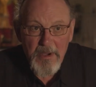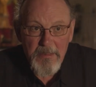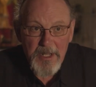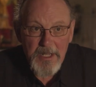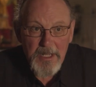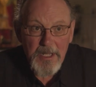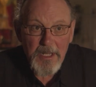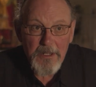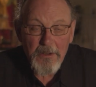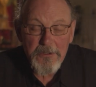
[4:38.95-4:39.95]
women
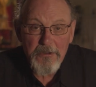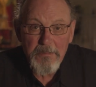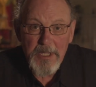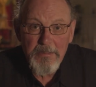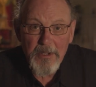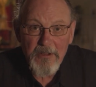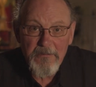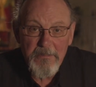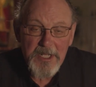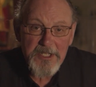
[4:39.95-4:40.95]
and also people
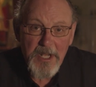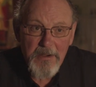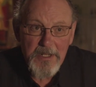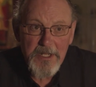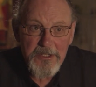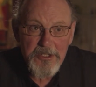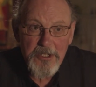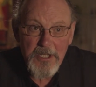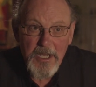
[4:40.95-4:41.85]
of mixed heritage,